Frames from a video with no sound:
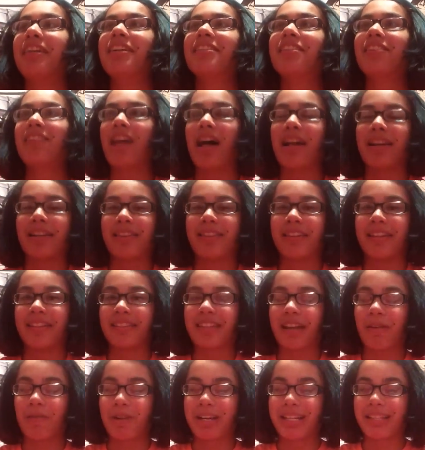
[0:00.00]
There's a lot of things
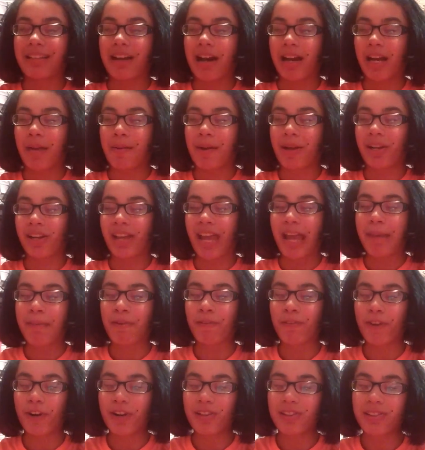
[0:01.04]
I want to talk about, okay?
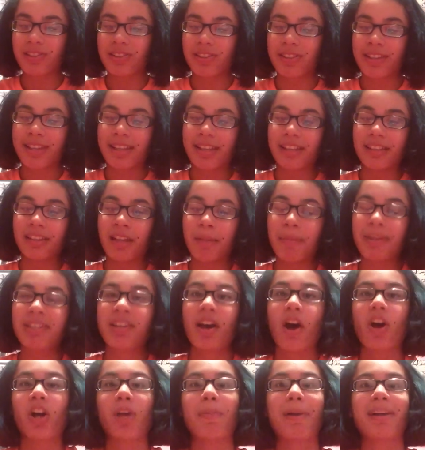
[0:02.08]
But first, let me
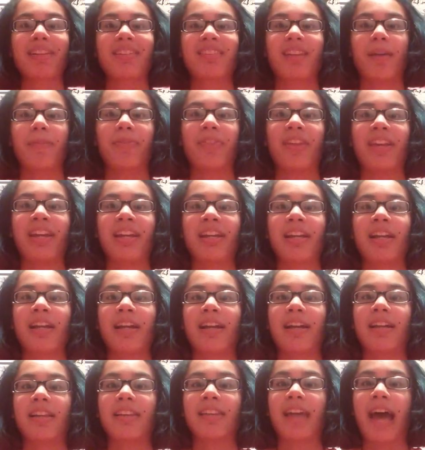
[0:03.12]
talk about something
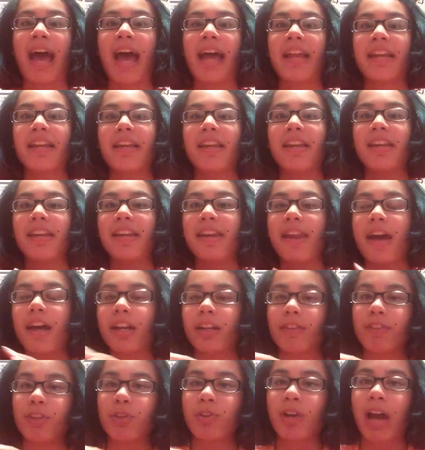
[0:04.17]
that none
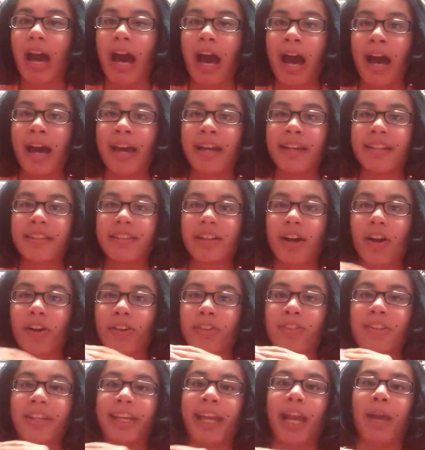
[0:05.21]
of you guys are
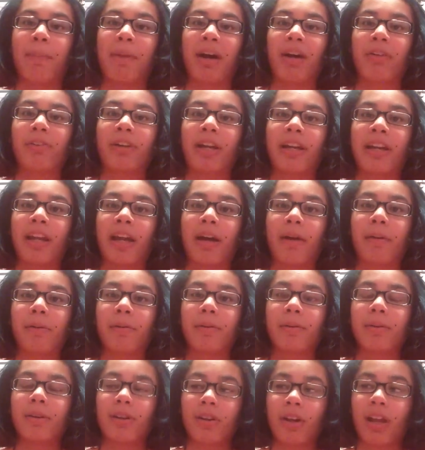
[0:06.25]
thinking about right now,
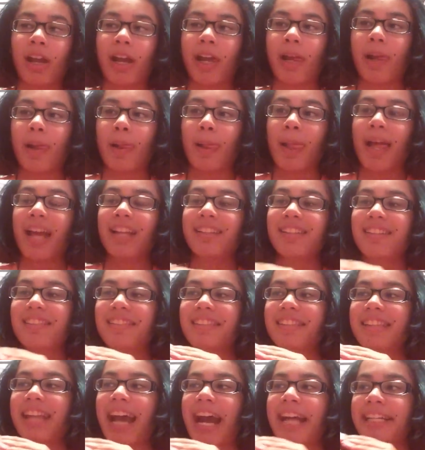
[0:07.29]
okay? At least
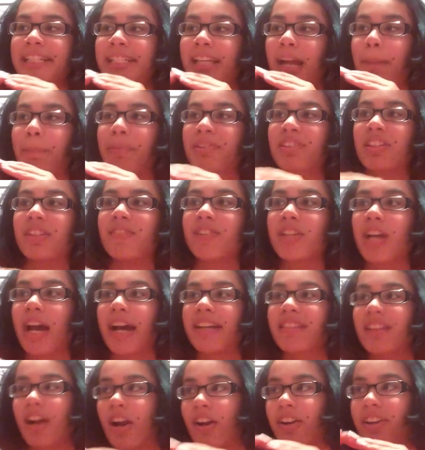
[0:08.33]
99% of you
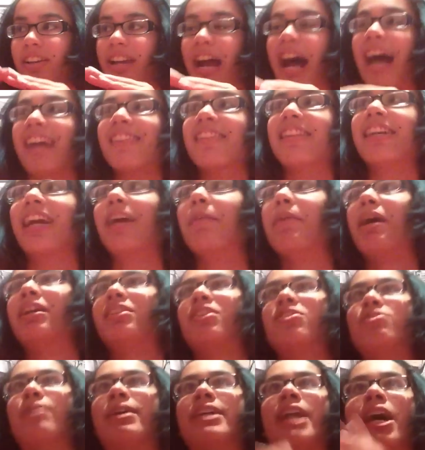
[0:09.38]
guys are not thinking about
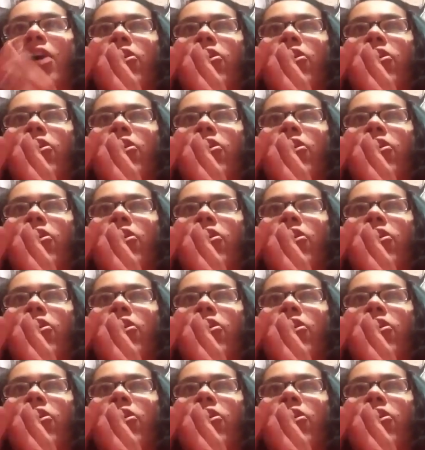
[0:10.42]
this right